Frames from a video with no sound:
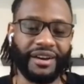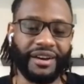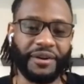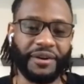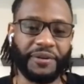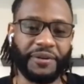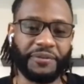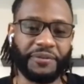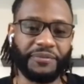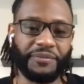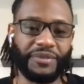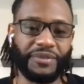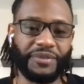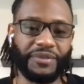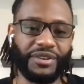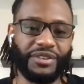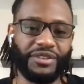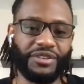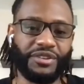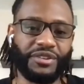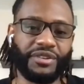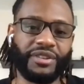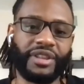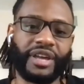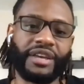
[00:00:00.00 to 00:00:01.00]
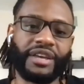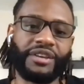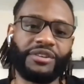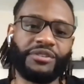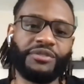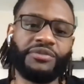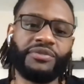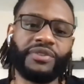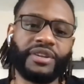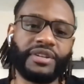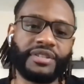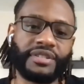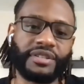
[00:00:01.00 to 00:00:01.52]
you're like,
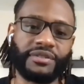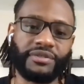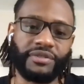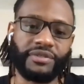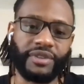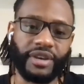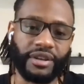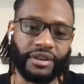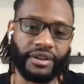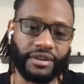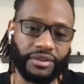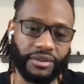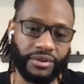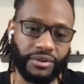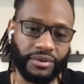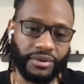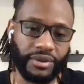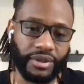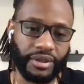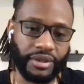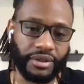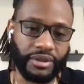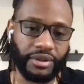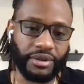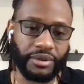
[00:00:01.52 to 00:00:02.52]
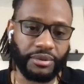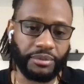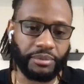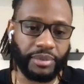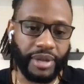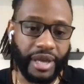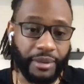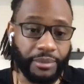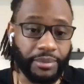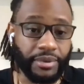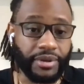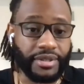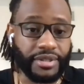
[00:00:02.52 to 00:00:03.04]
you feel as if like you're the only, you know,
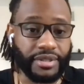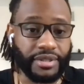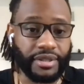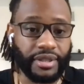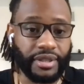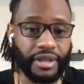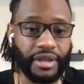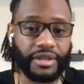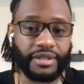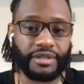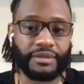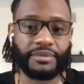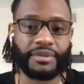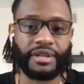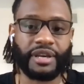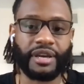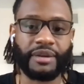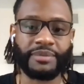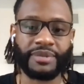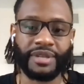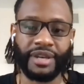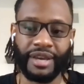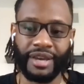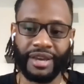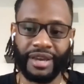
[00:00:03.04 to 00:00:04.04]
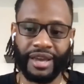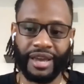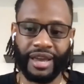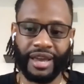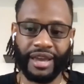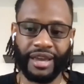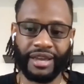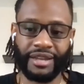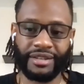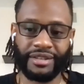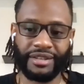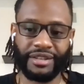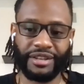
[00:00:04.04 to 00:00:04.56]
Black person there sometimes.
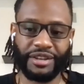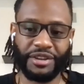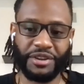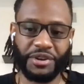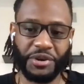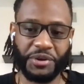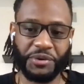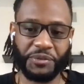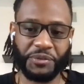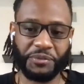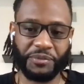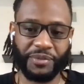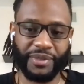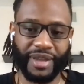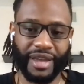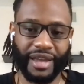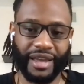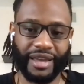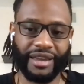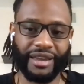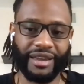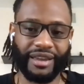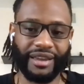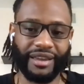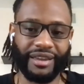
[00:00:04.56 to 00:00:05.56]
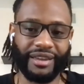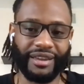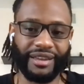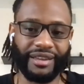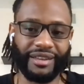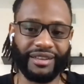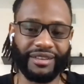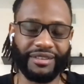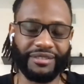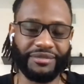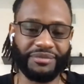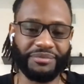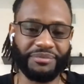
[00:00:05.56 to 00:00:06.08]
And, you know,
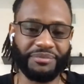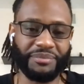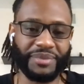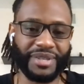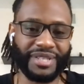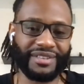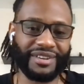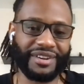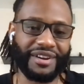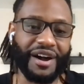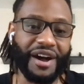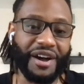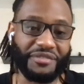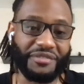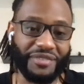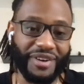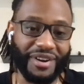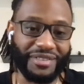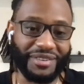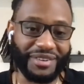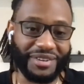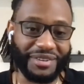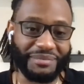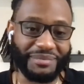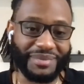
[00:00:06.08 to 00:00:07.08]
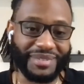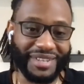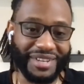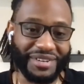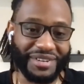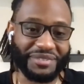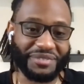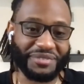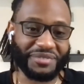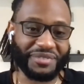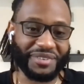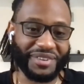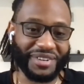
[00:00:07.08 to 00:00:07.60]
Mr. Godfather himself,
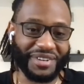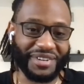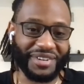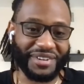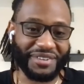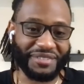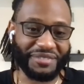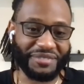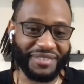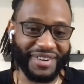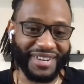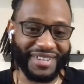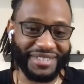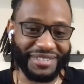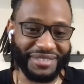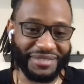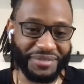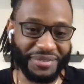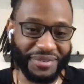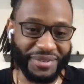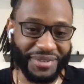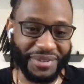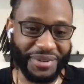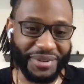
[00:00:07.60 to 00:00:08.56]
Francis Ford